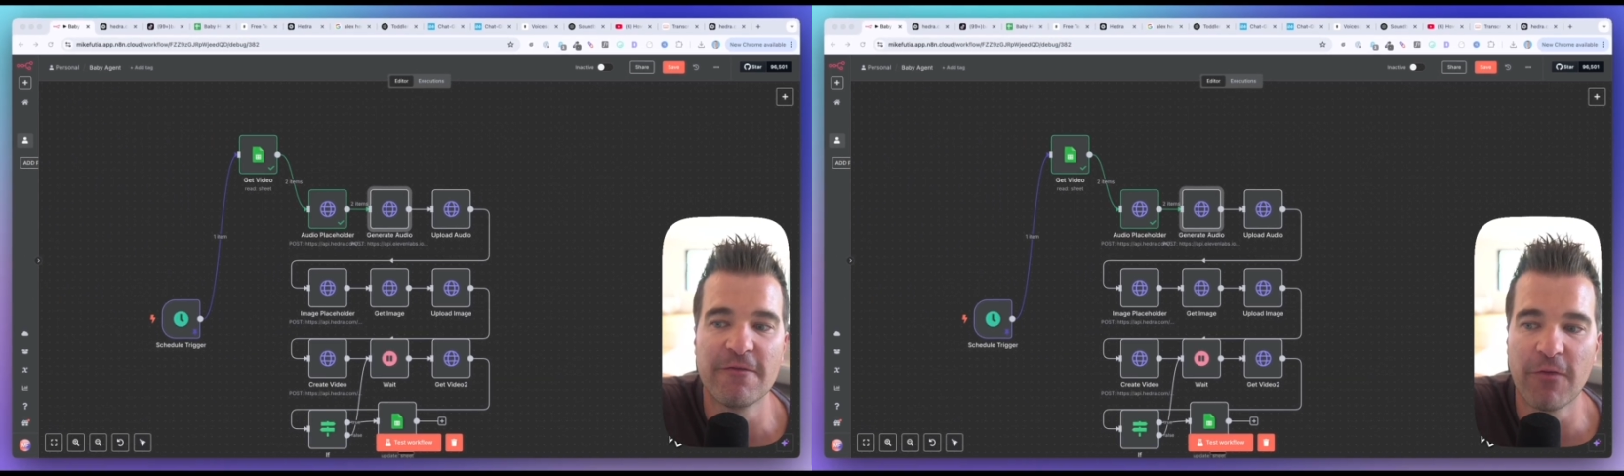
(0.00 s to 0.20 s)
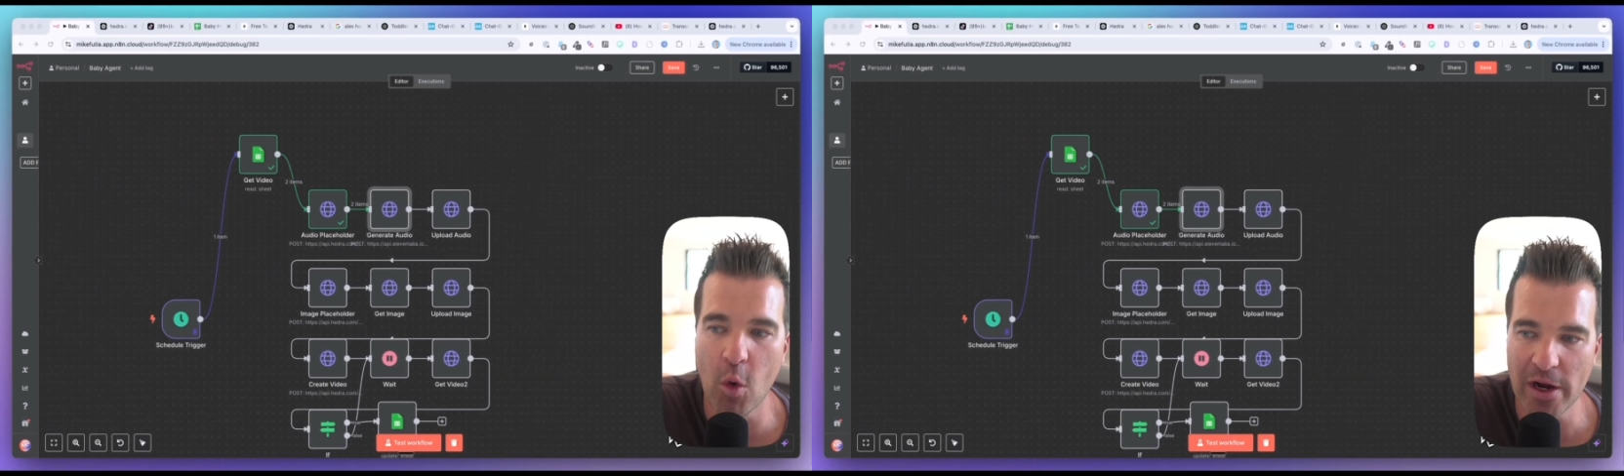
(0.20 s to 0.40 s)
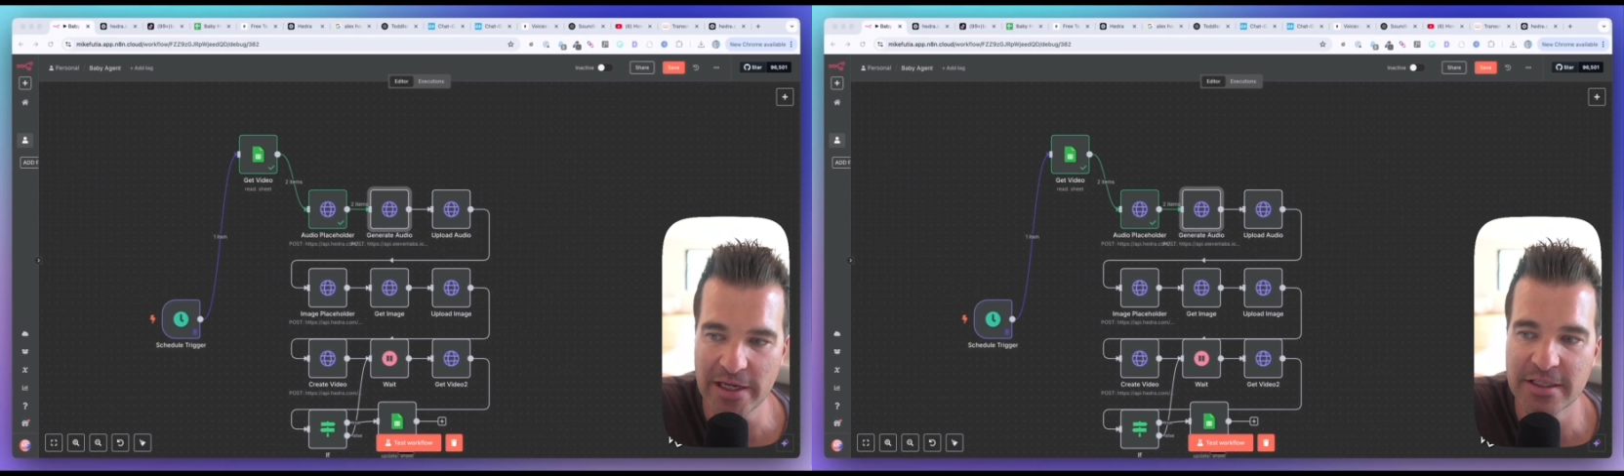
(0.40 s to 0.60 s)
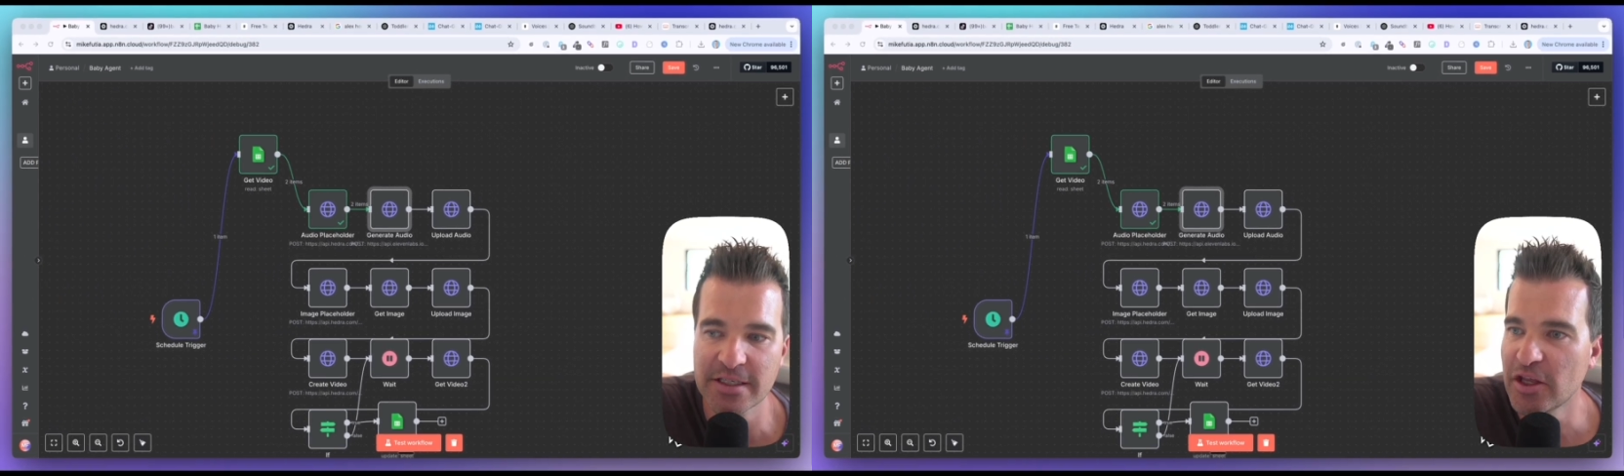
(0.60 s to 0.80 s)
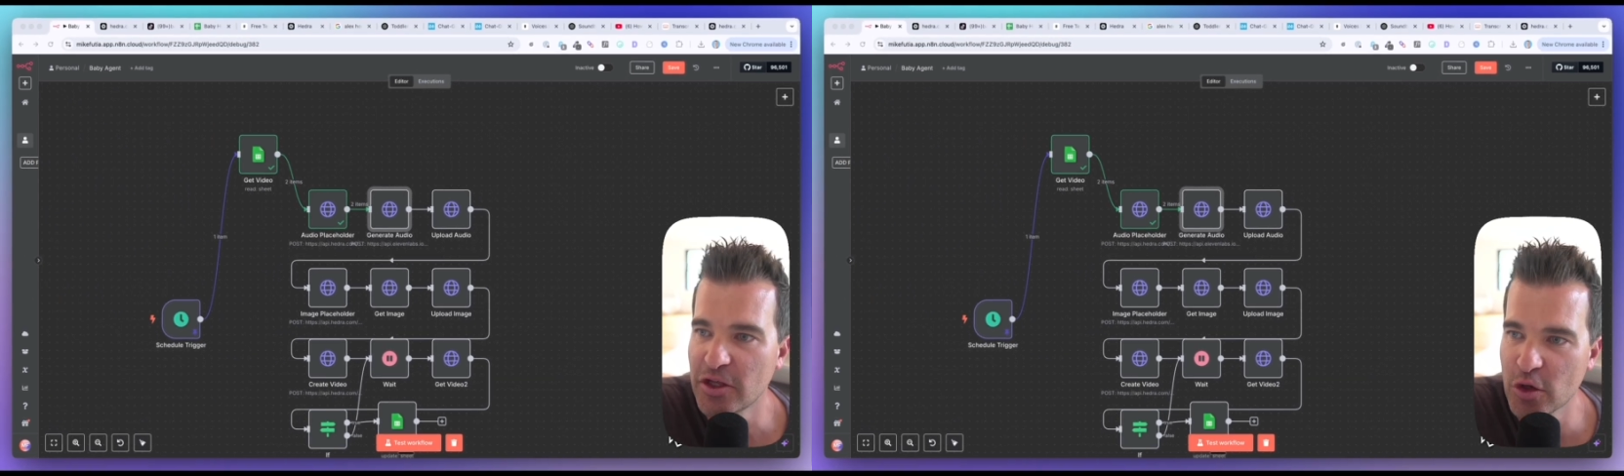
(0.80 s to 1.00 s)

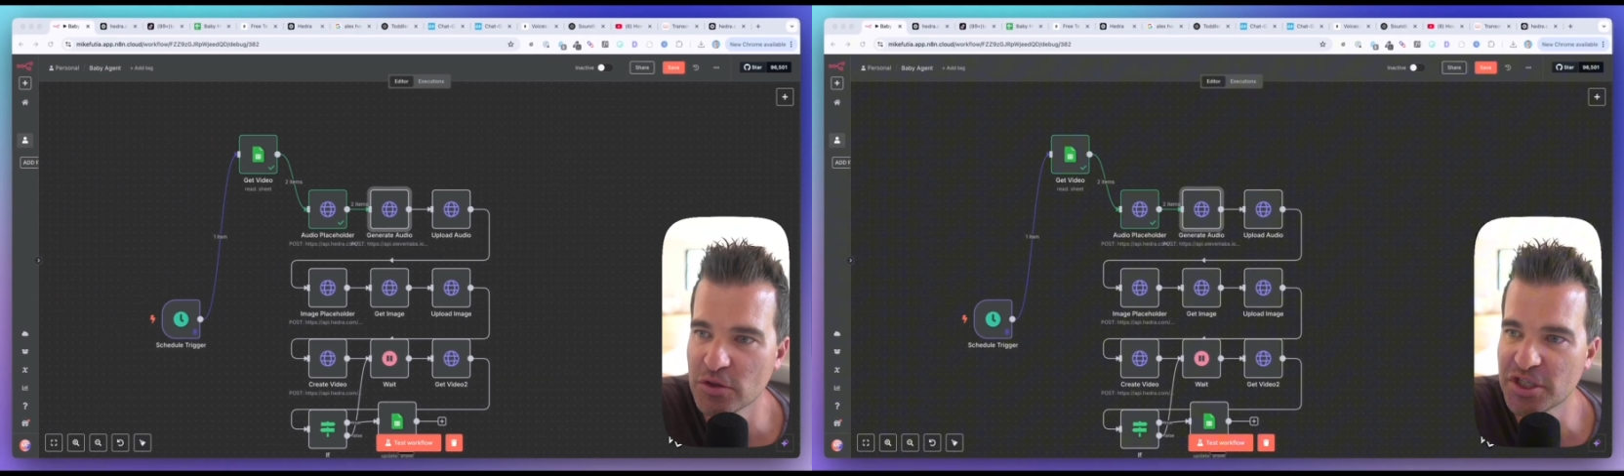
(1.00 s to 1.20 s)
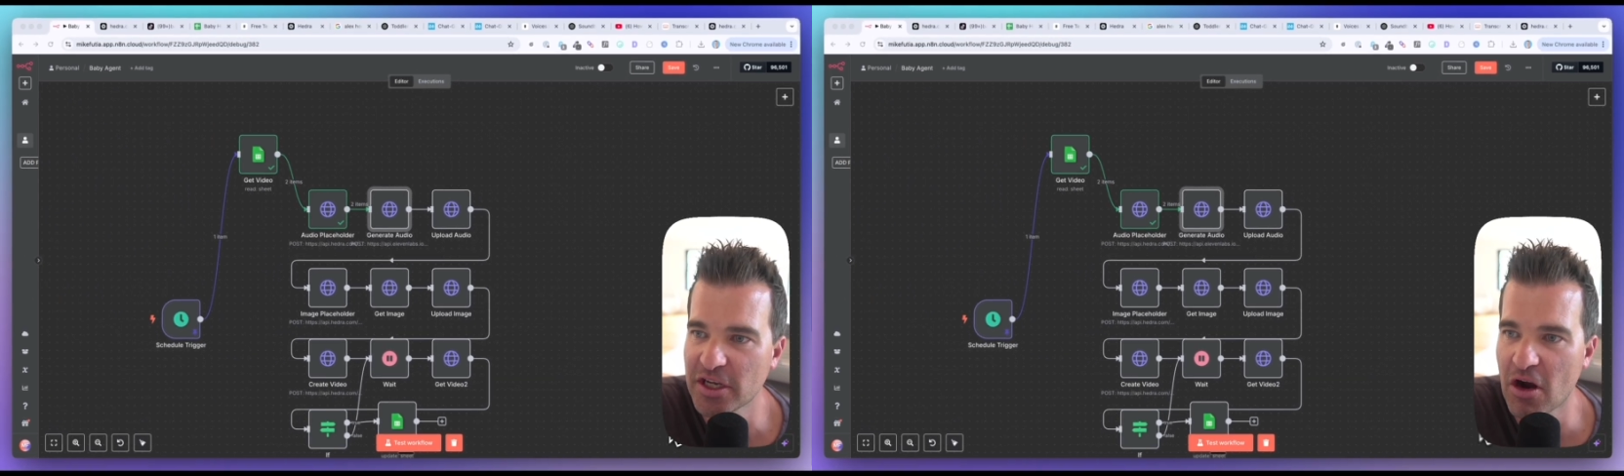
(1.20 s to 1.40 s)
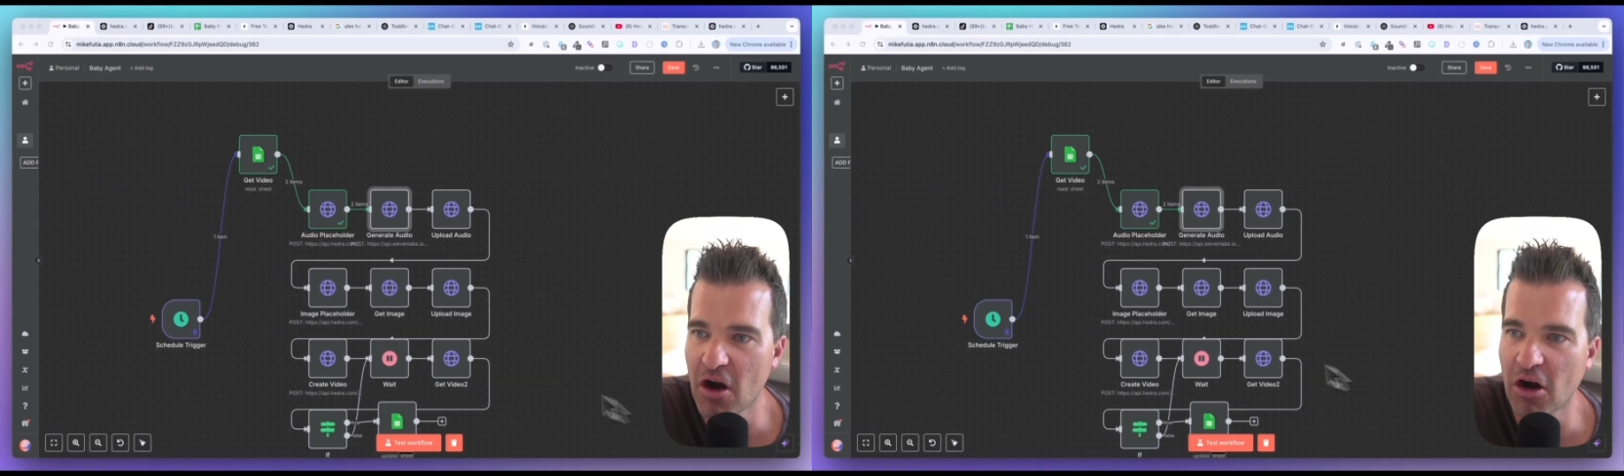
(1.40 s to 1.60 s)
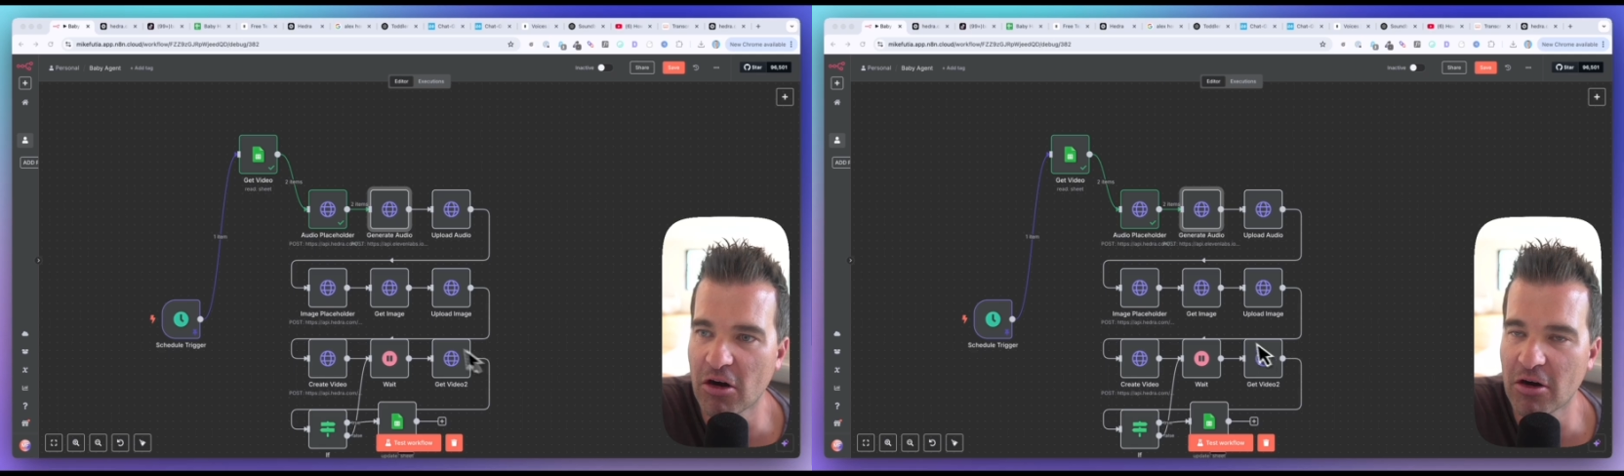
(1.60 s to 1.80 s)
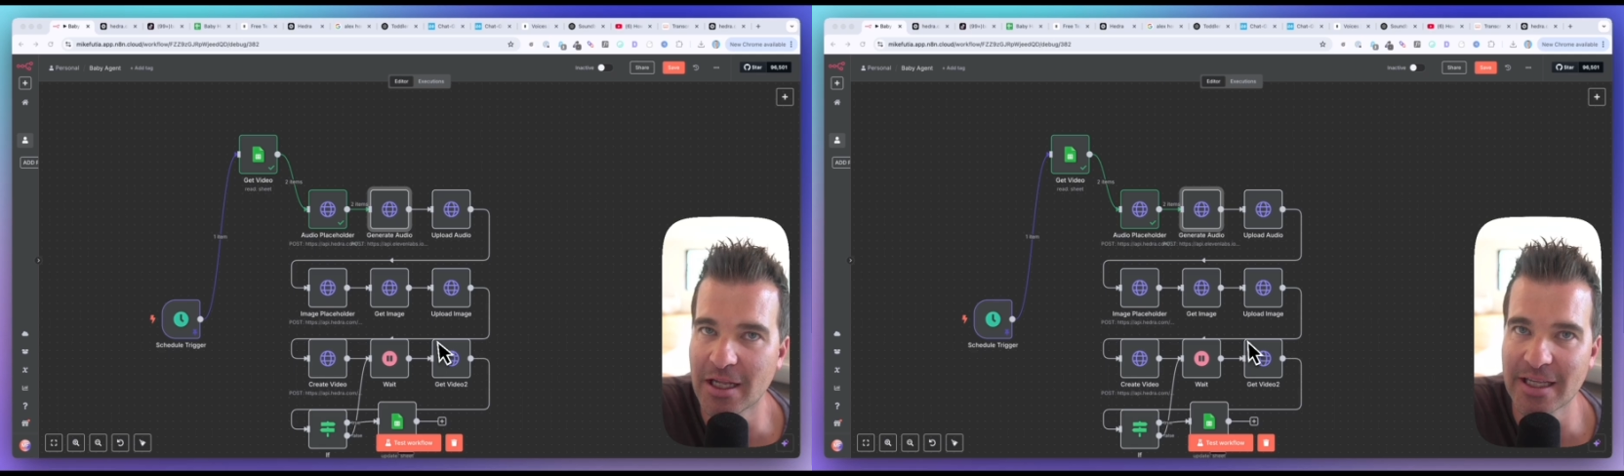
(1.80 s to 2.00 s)
voice using
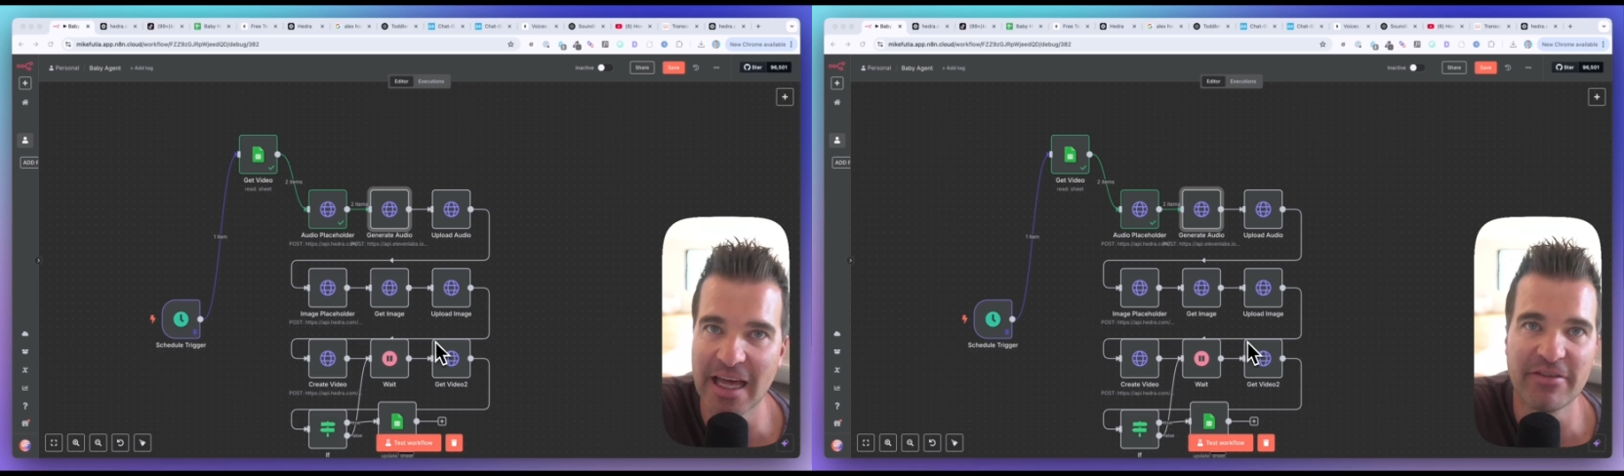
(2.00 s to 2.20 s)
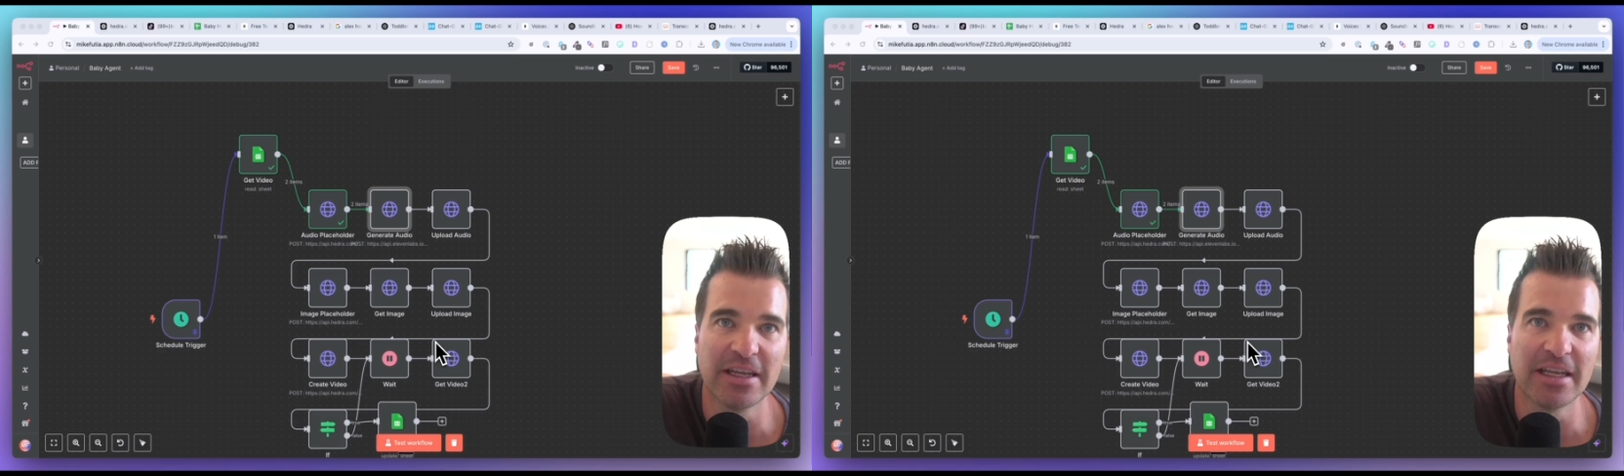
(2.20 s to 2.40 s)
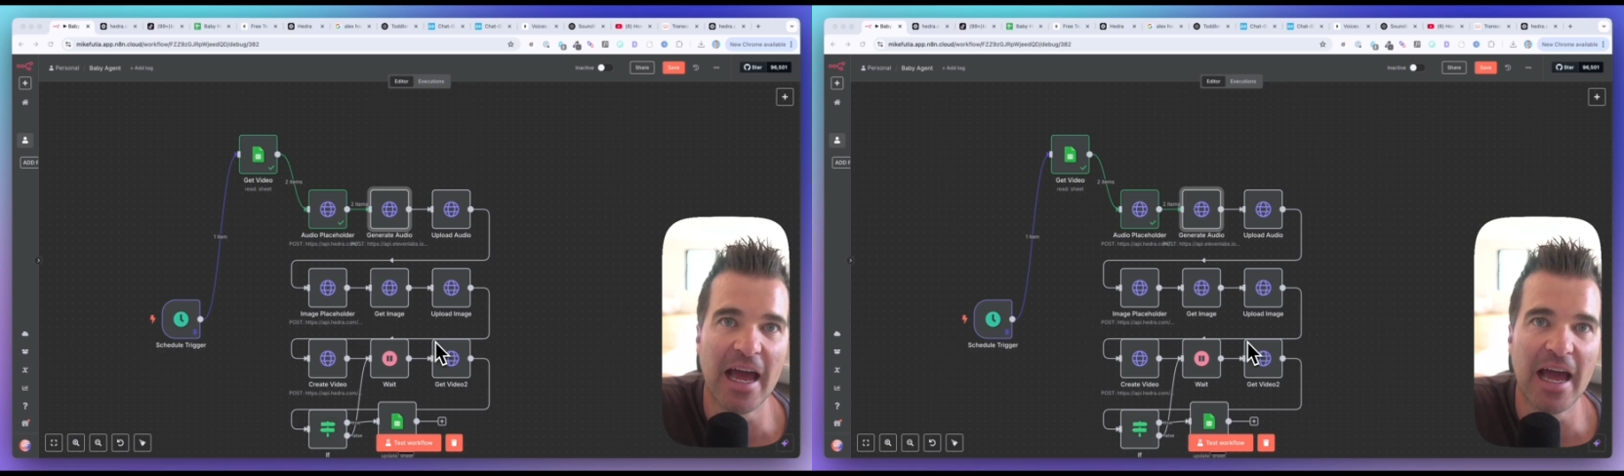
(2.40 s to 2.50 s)
our 11